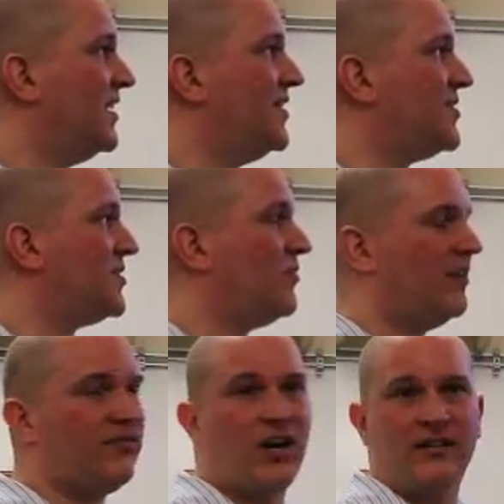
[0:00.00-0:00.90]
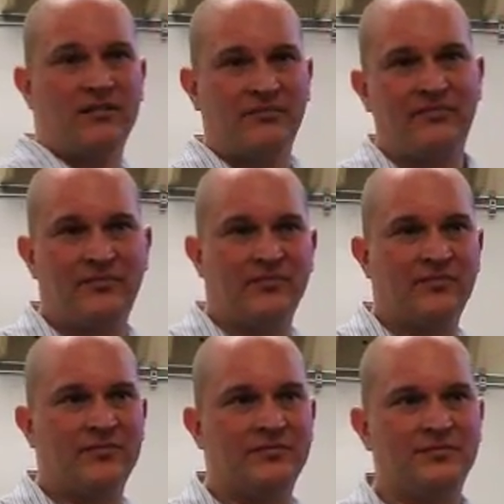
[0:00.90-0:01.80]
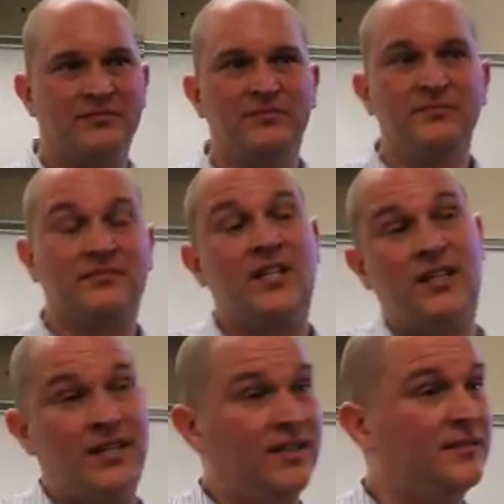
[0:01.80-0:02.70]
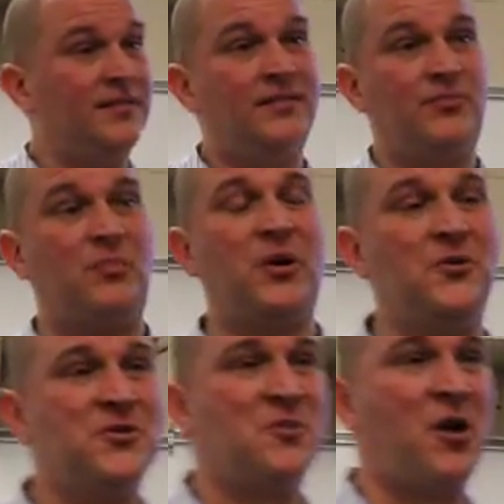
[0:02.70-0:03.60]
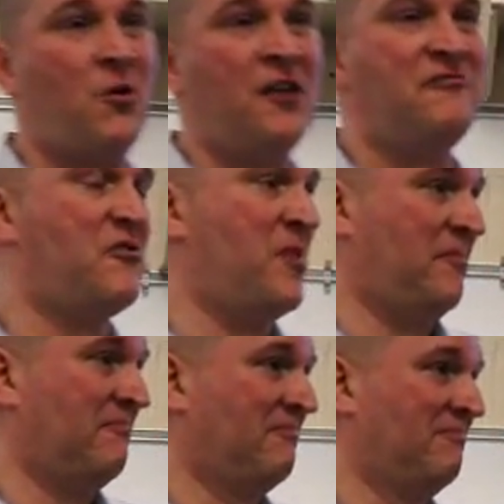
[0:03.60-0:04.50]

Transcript: is my friend. He proposed to my wife for me.